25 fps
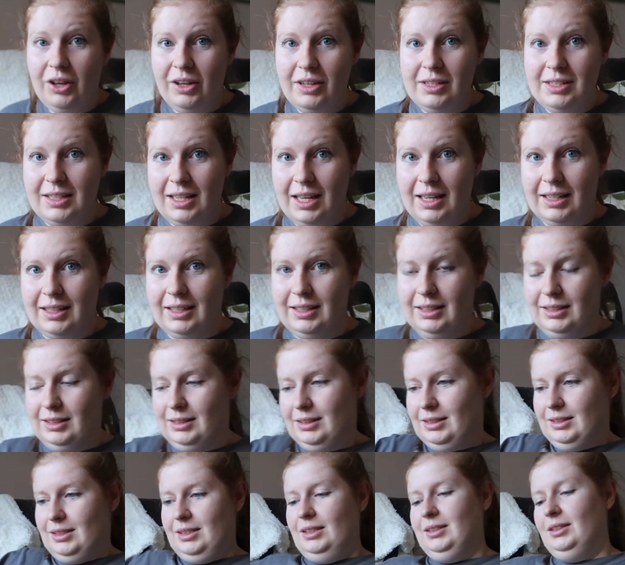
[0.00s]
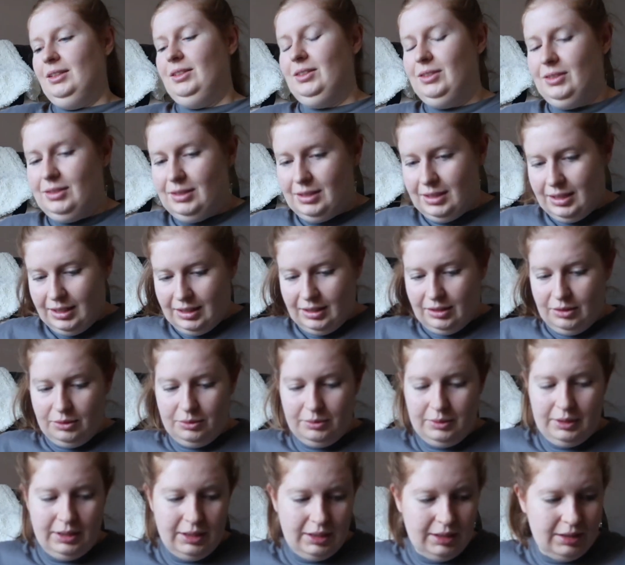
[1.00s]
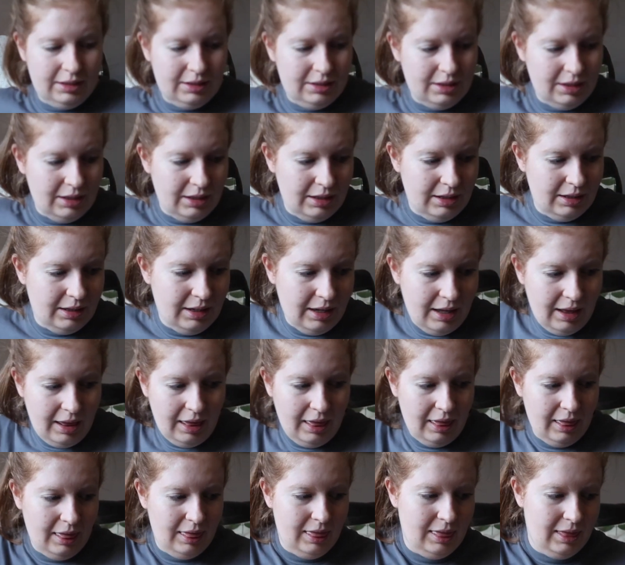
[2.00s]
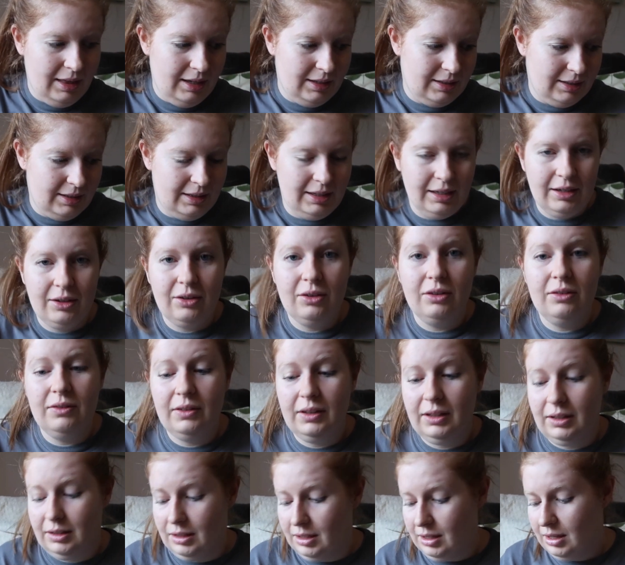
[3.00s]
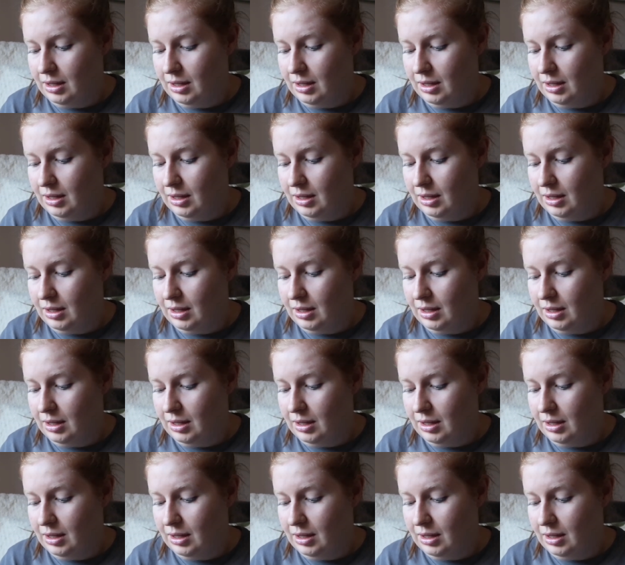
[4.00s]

30 seconds until you can turn this thing over.